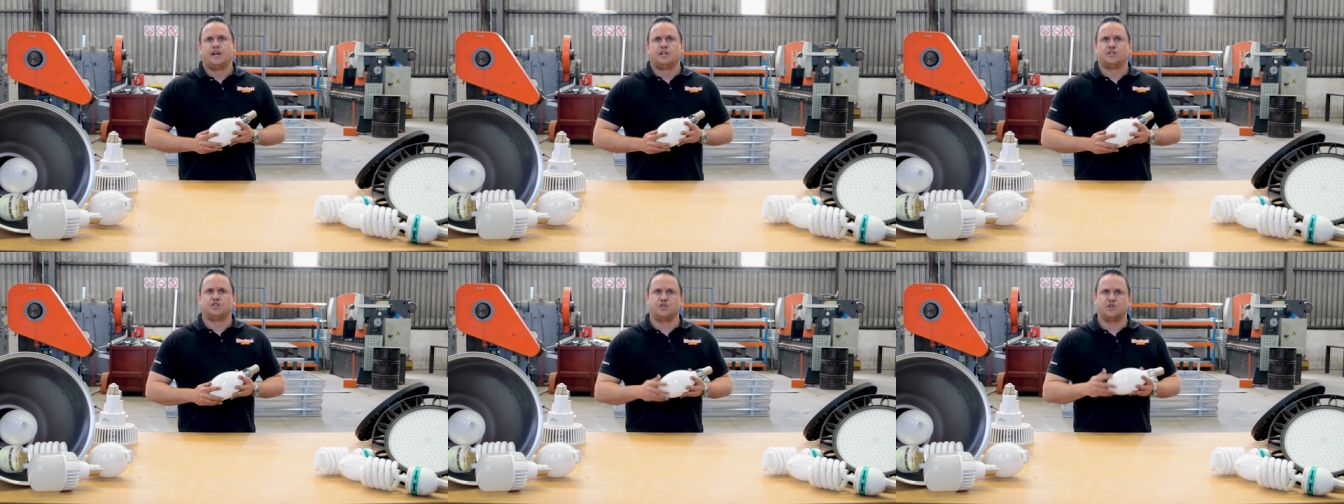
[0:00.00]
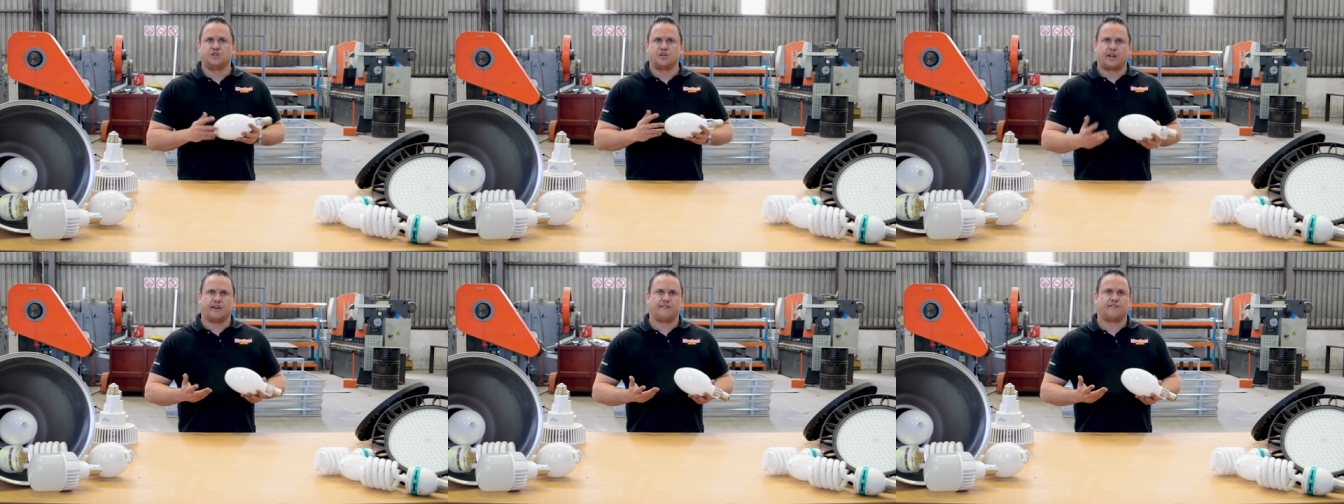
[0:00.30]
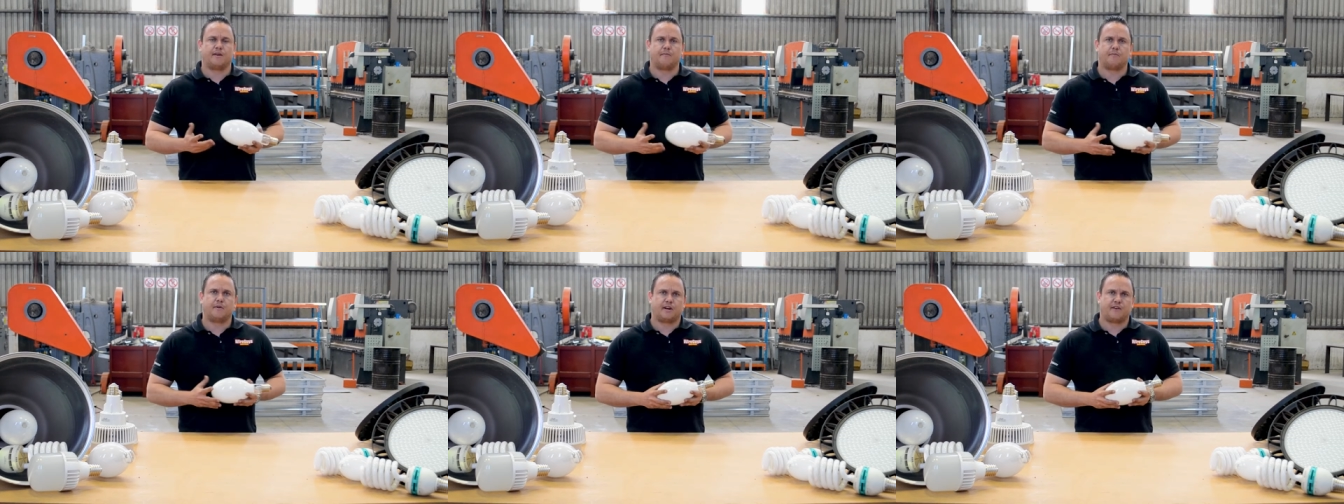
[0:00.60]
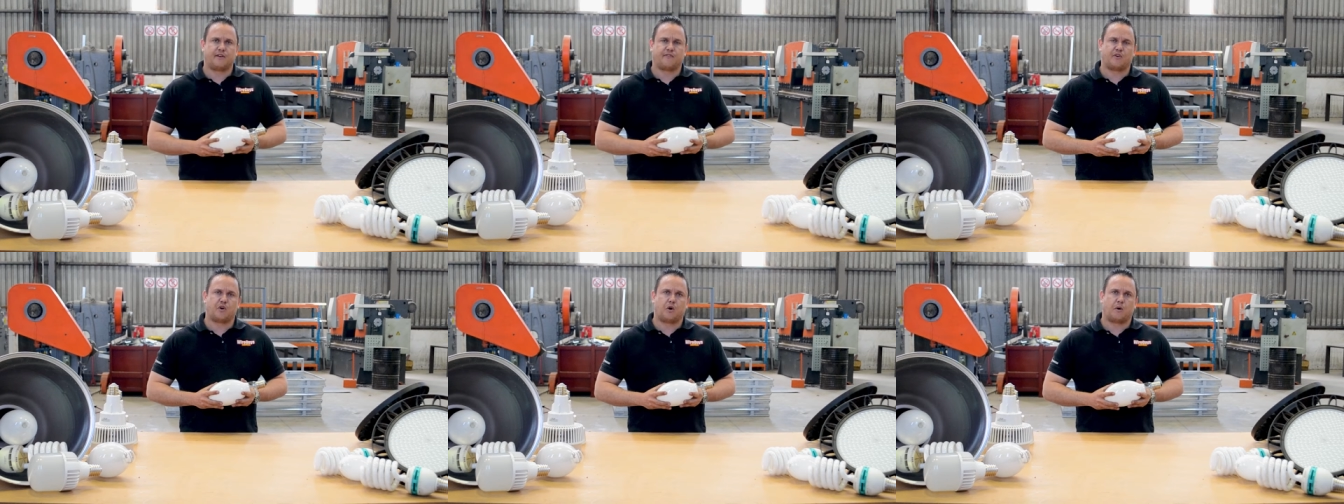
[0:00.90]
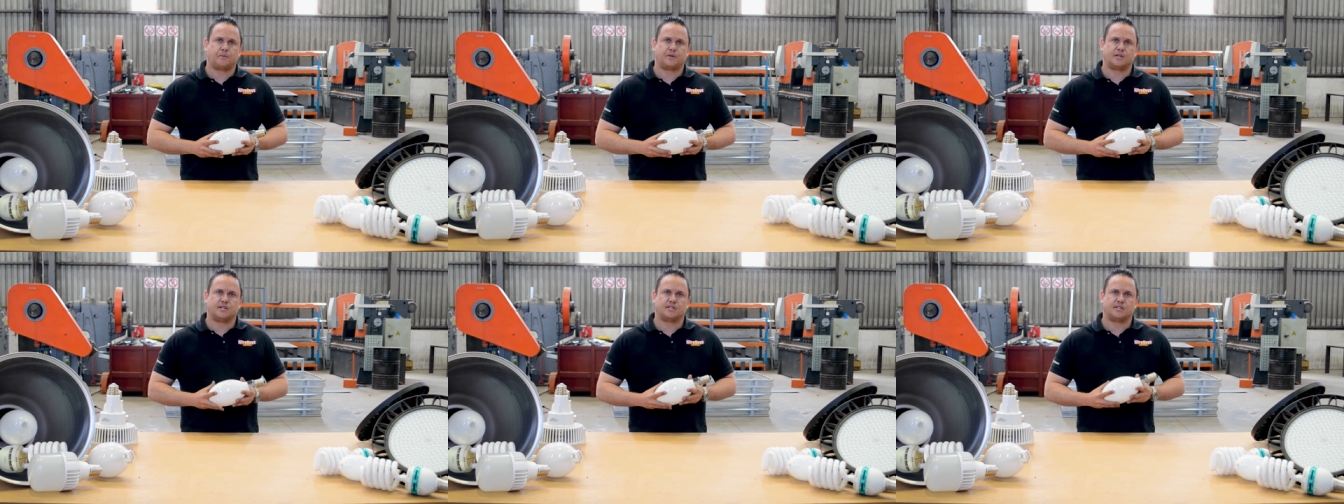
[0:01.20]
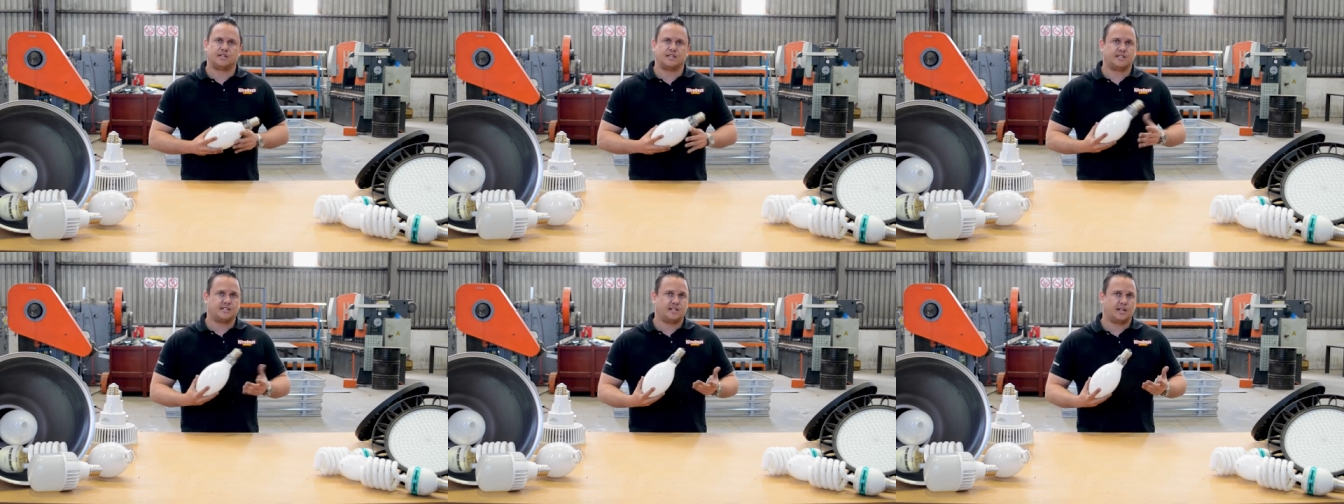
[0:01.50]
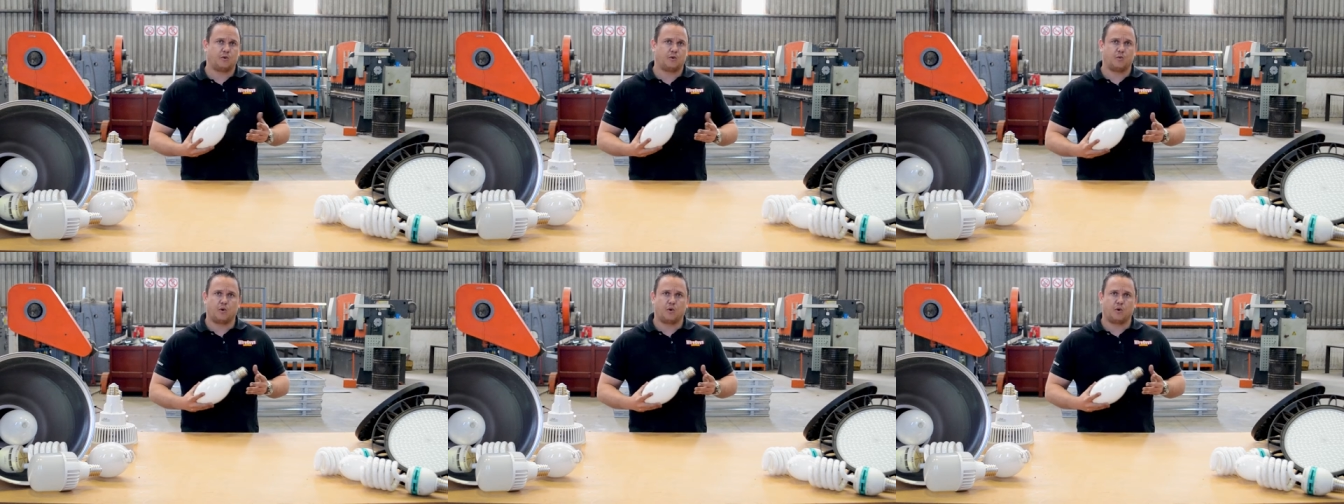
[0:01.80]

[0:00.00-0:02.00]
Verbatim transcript: to give them the different options and see